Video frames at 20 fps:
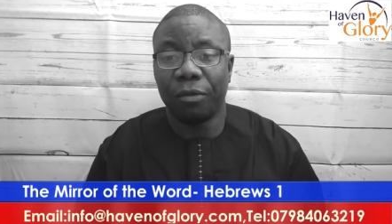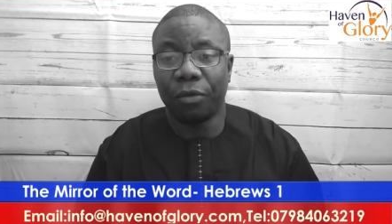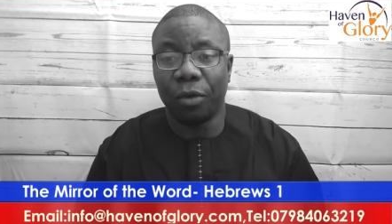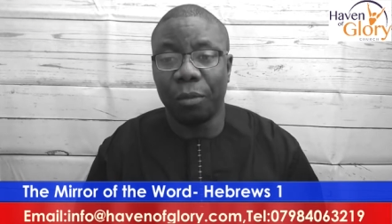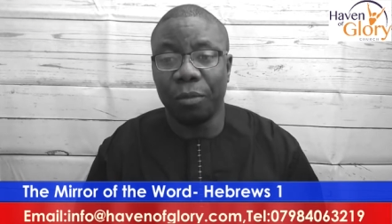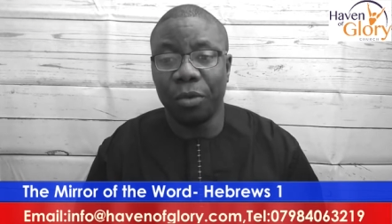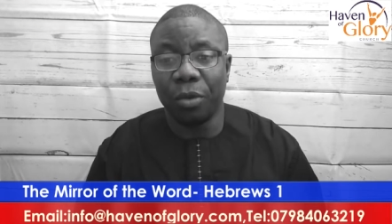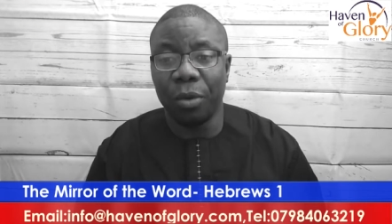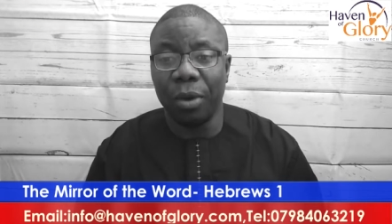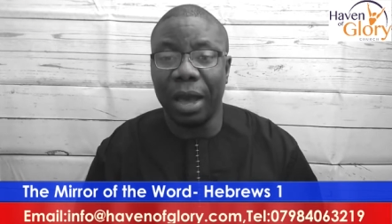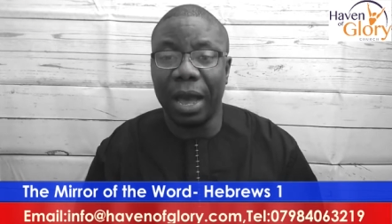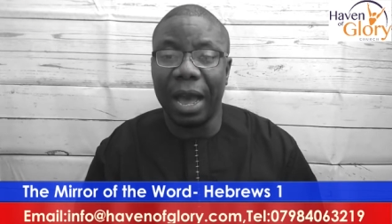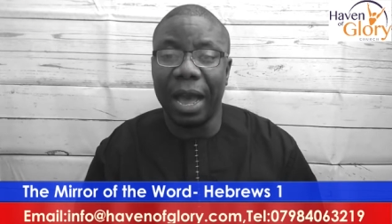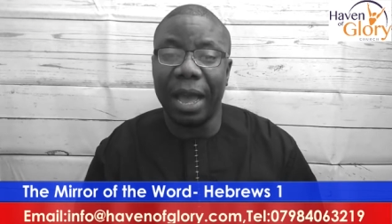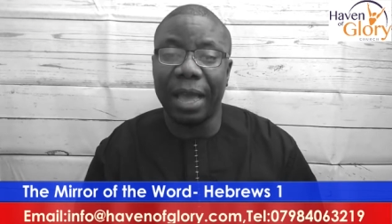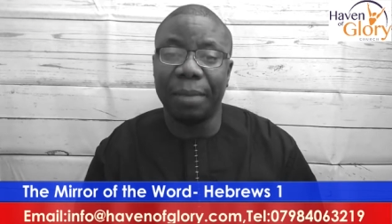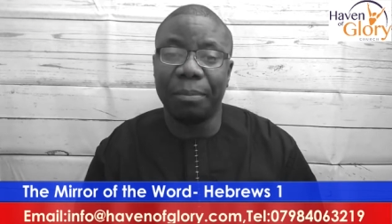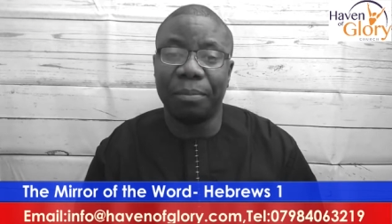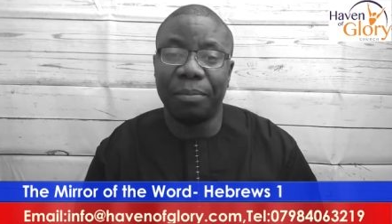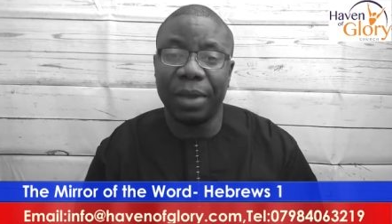From you,
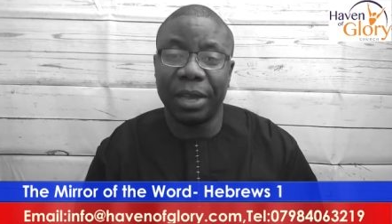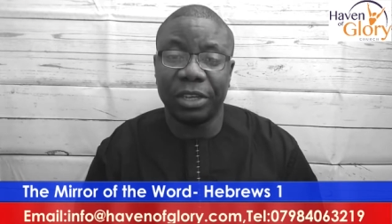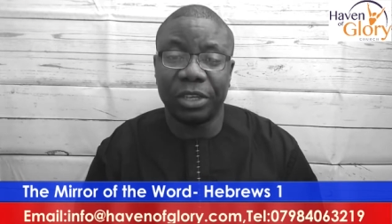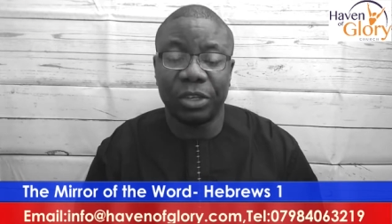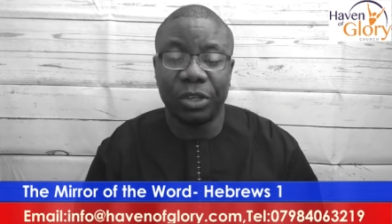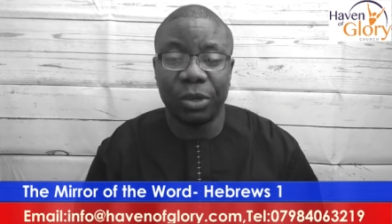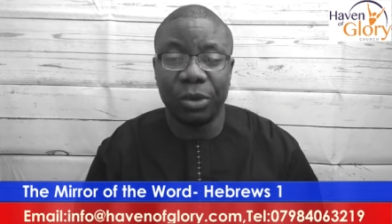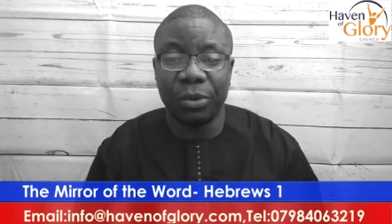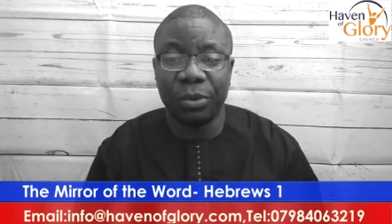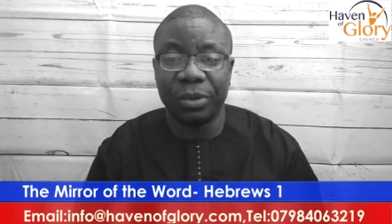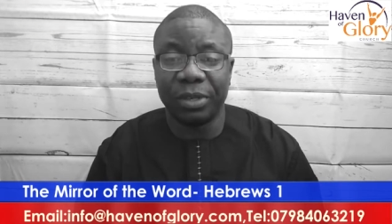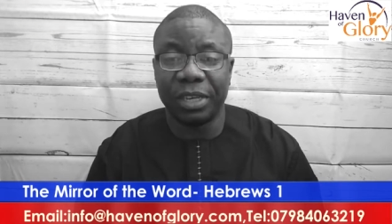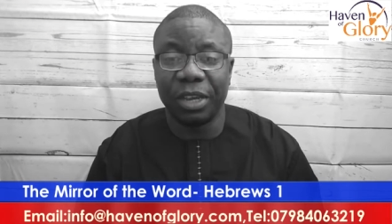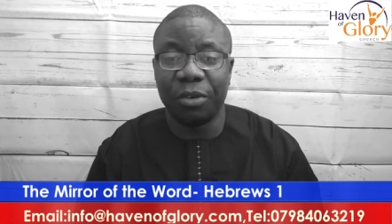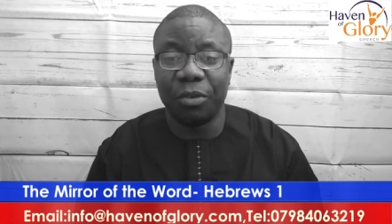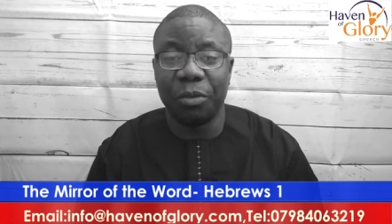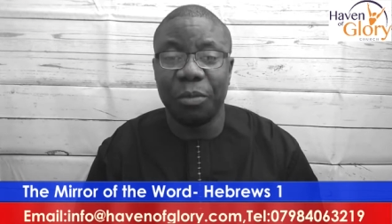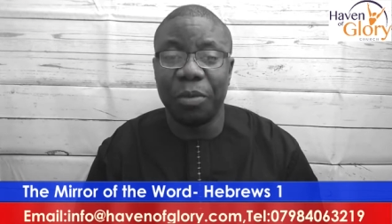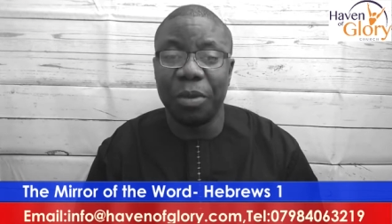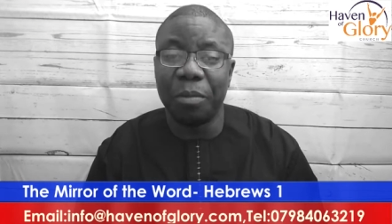I bet you
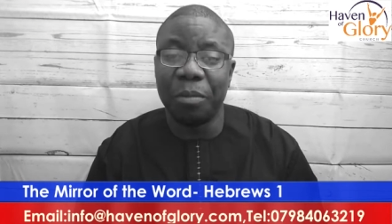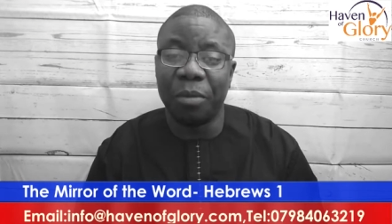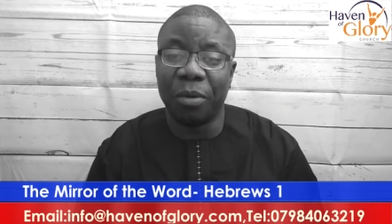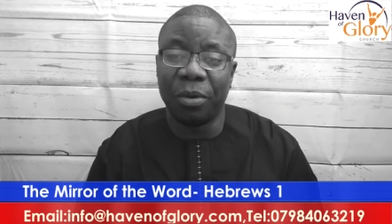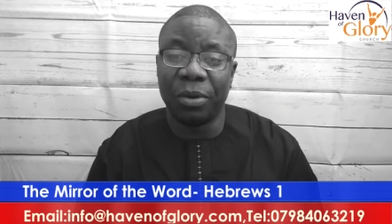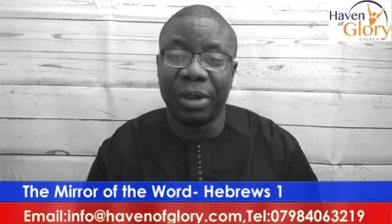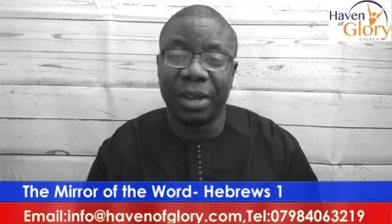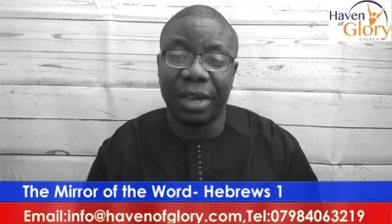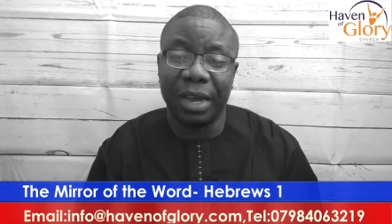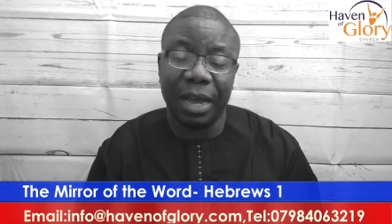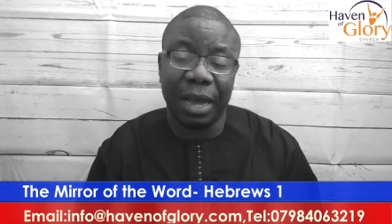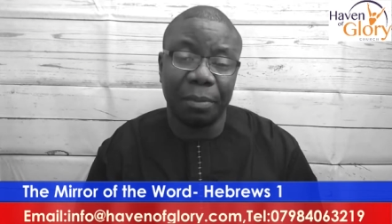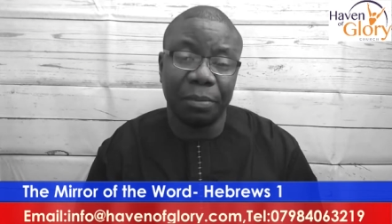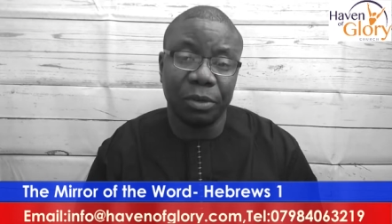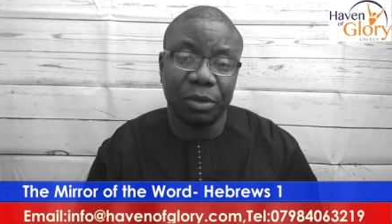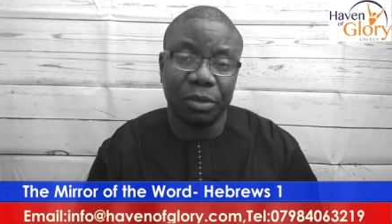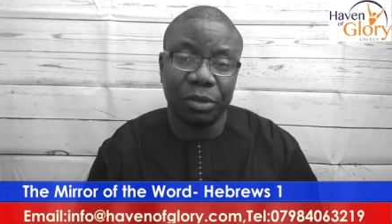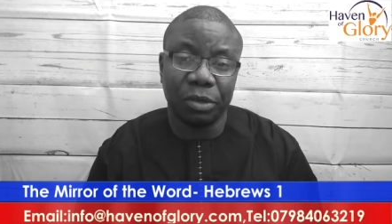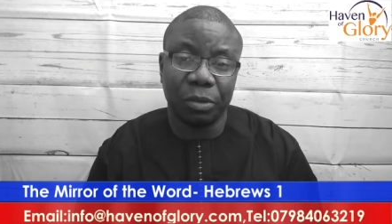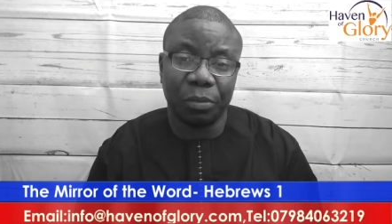they will be more than
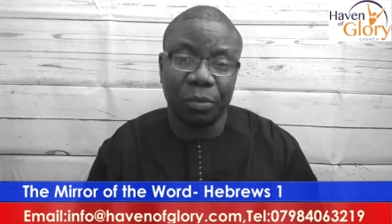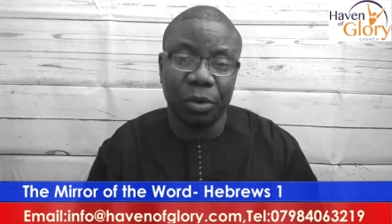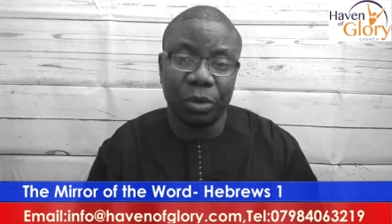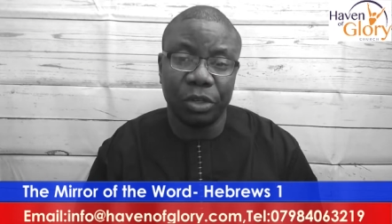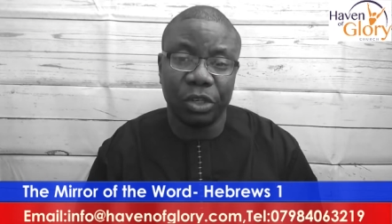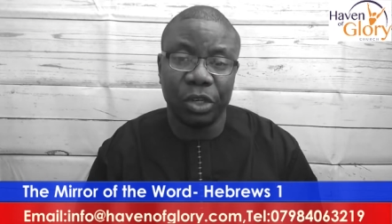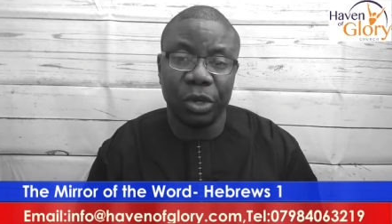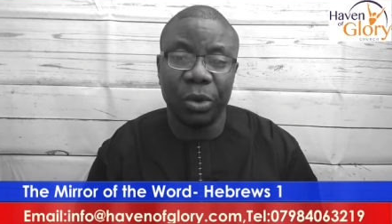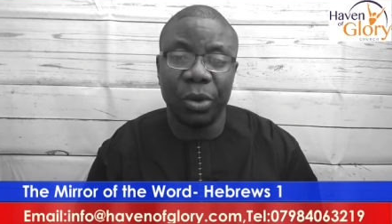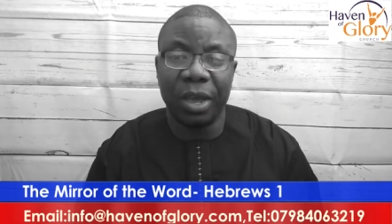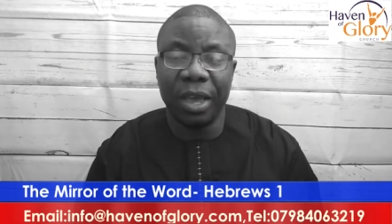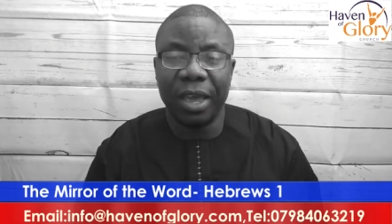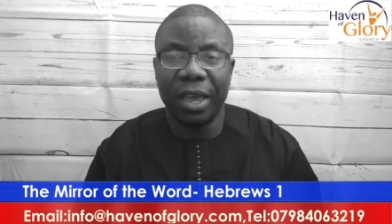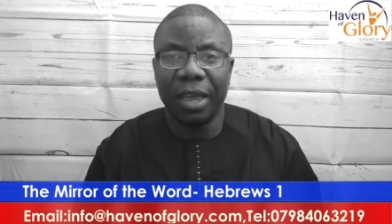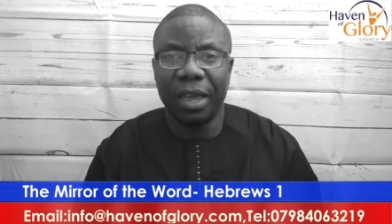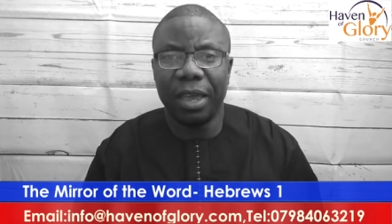happy to support you.